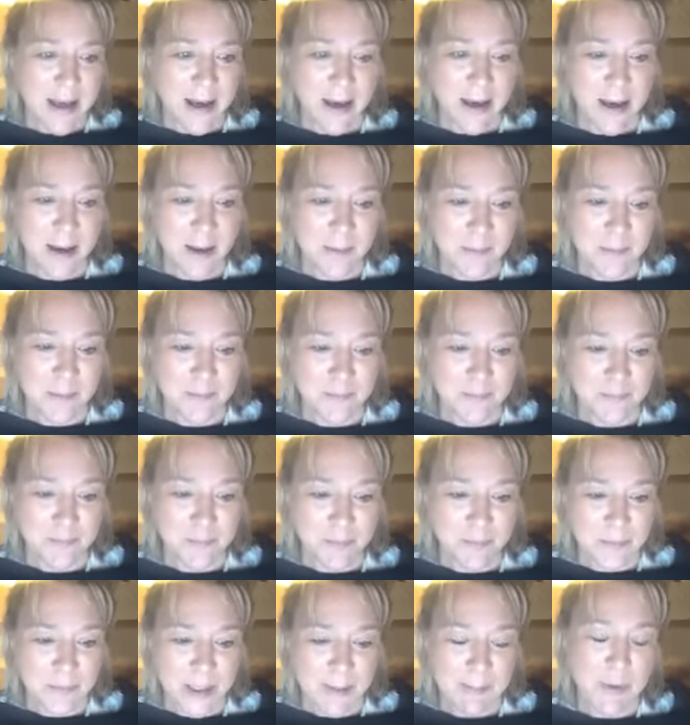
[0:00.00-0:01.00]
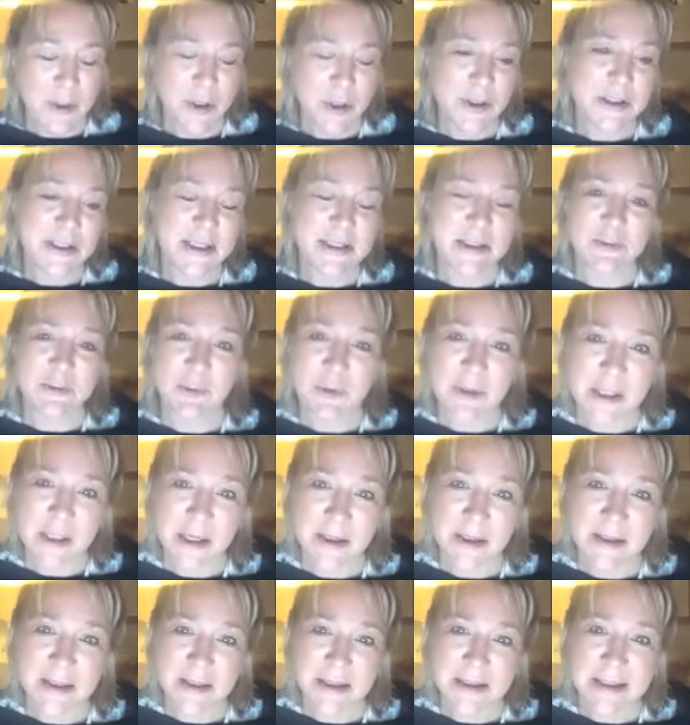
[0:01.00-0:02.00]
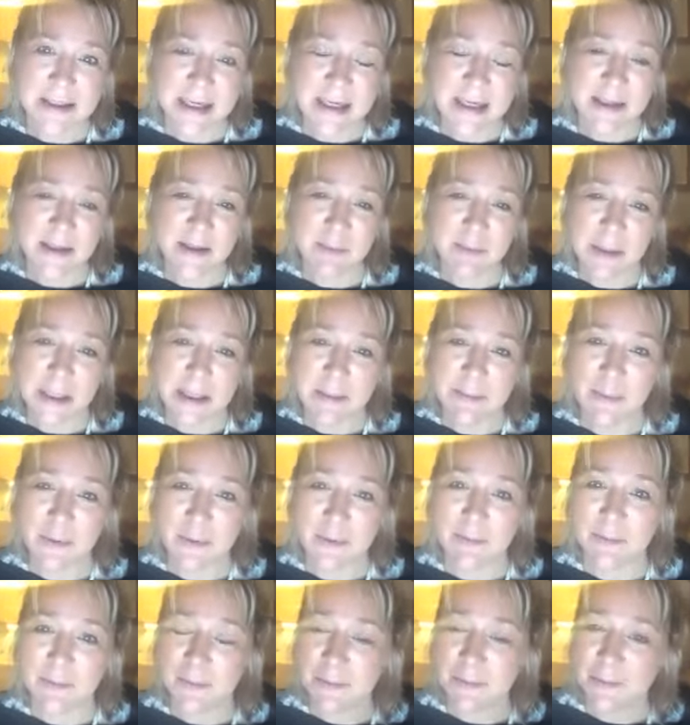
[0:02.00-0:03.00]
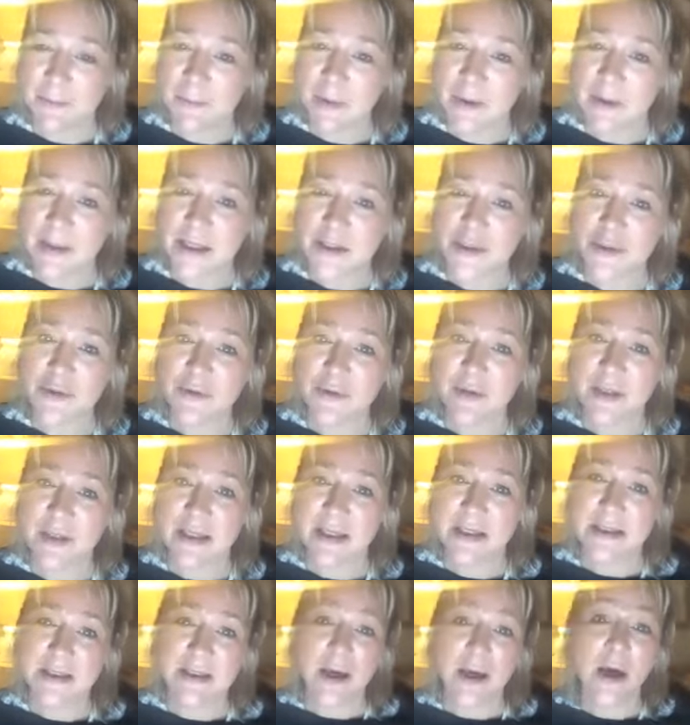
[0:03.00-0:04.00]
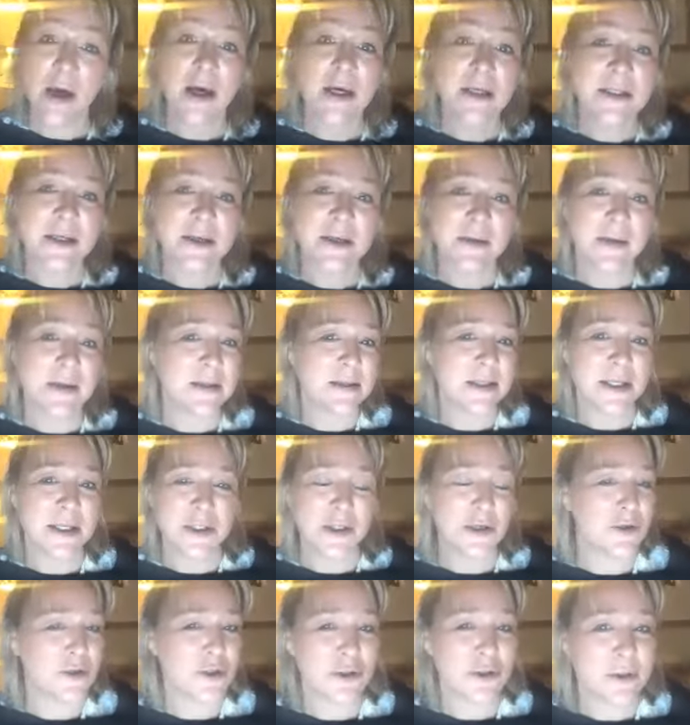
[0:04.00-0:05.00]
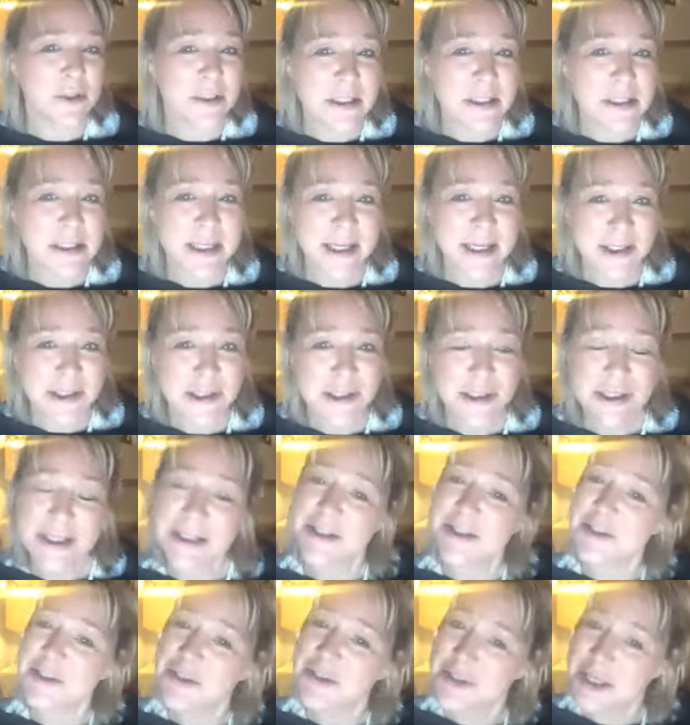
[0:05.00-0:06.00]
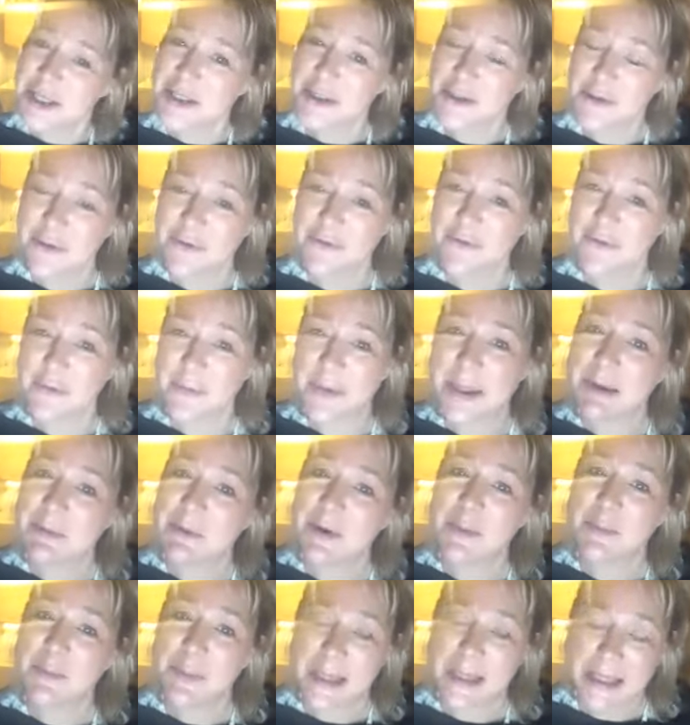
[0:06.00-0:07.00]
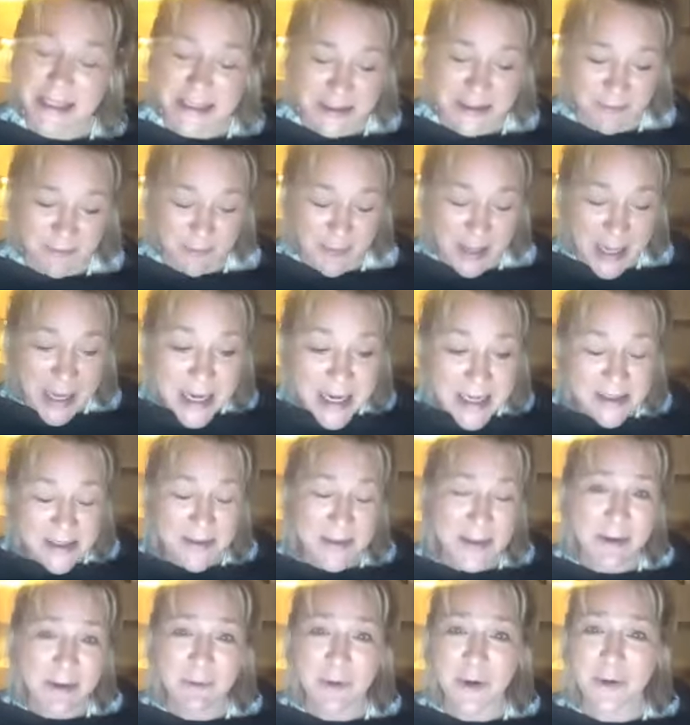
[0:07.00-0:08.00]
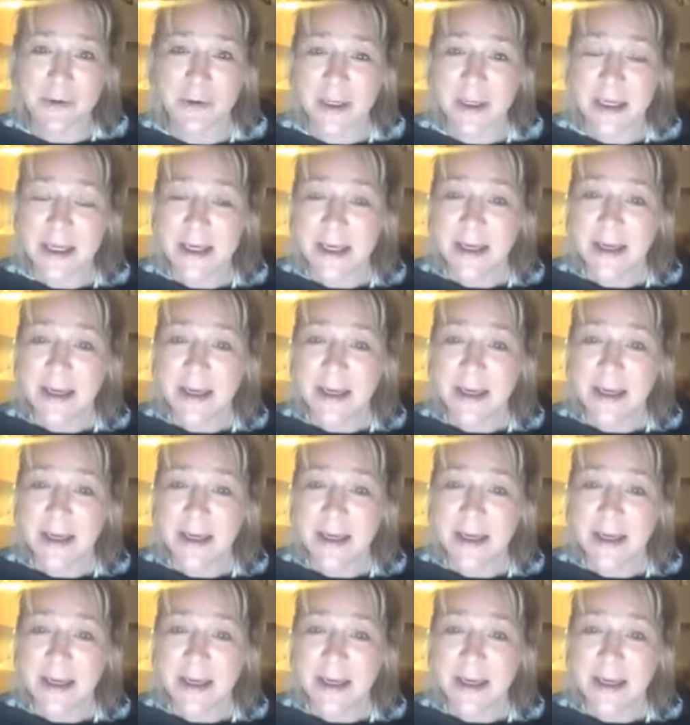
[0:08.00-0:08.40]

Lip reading: because it's with the understanding that people, when they do things that hurt others, they don't do it intentionally, just they do it from their own place of pain and their own